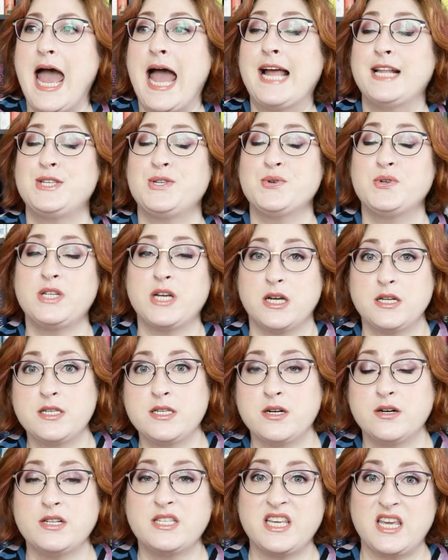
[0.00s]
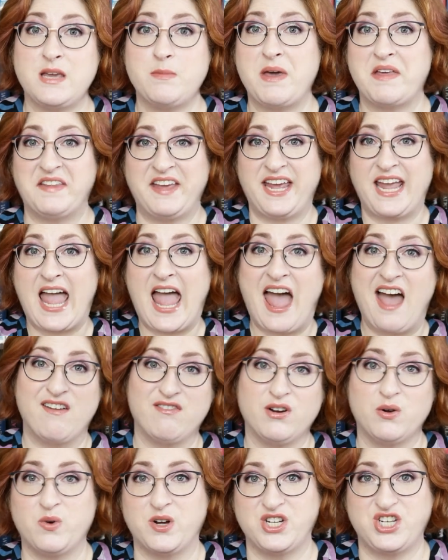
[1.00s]
And so Dawn starts emailing
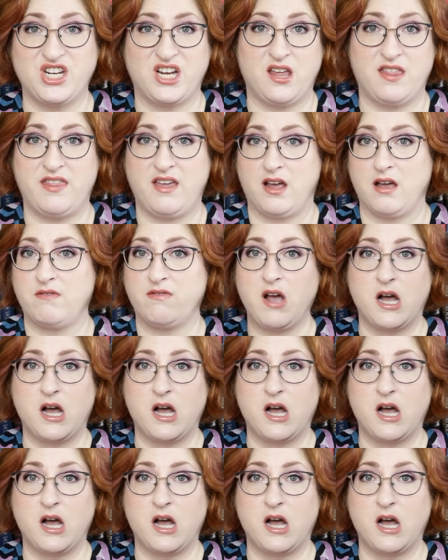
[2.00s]
everyone she can think of,